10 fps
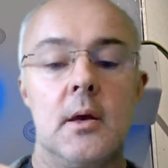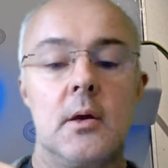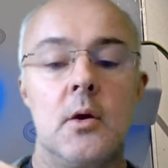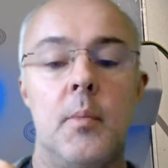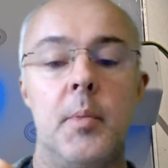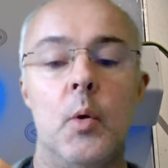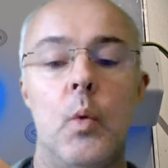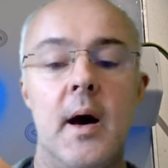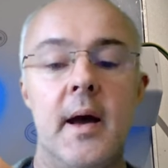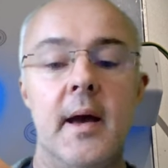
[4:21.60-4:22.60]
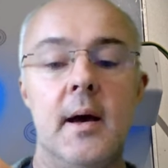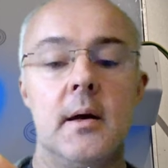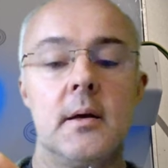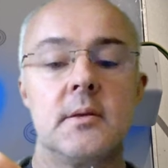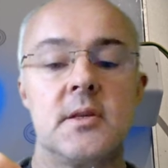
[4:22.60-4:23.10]
copper
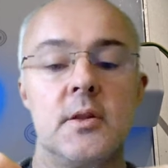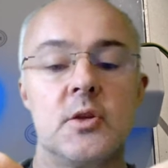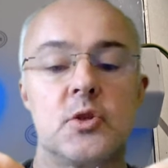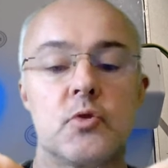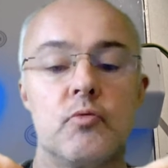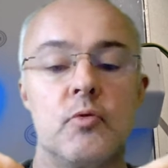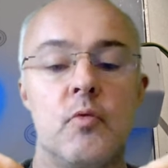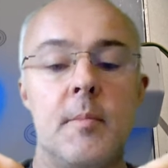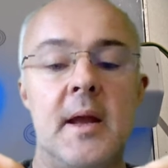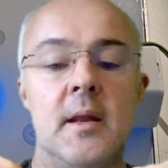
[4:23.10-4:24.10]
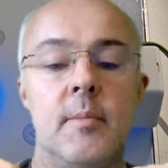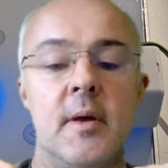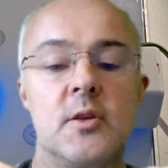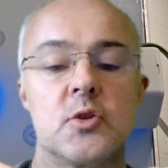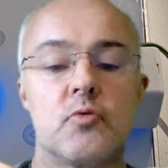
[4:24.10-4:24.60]
wire to the screw, the remaining bit
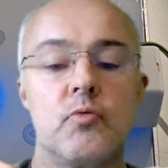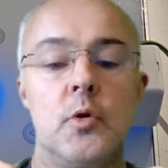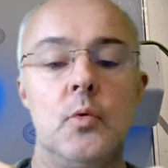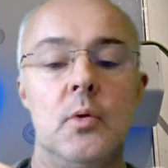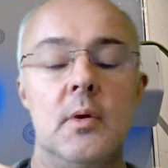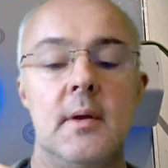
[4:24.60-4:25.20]
of the screw,